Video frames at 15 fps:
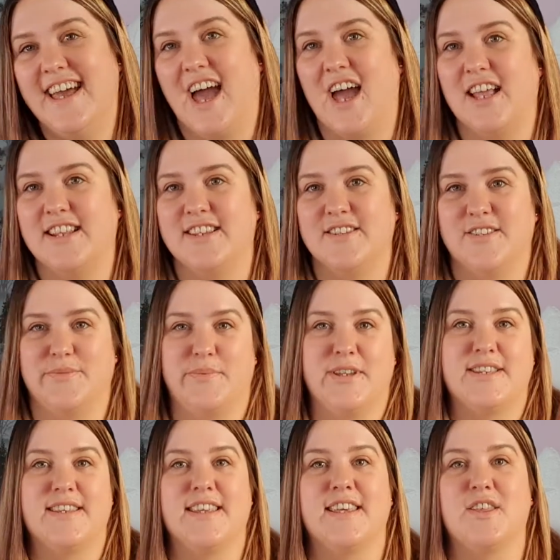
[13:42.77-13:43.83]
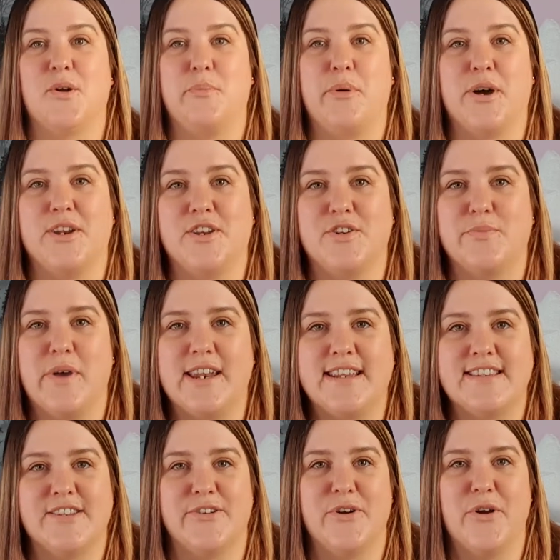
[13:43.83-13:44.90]
and especially basically their punishment
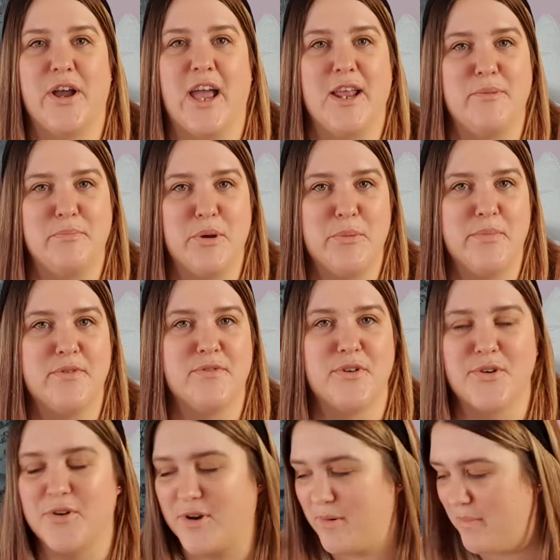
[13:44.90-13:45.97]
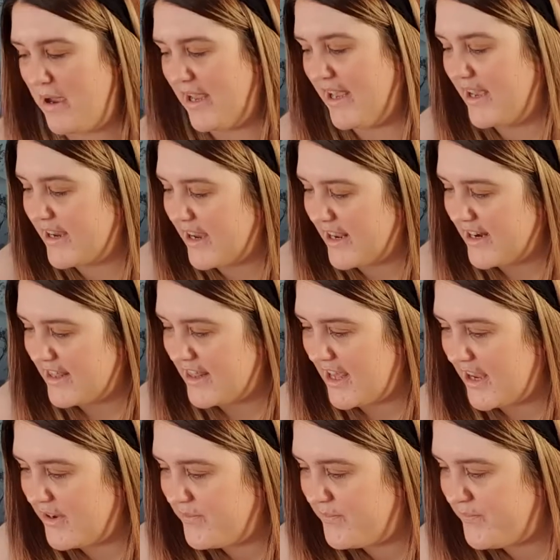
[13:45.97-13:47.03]
is they're not getting boob if they're going to bite it kind of thing.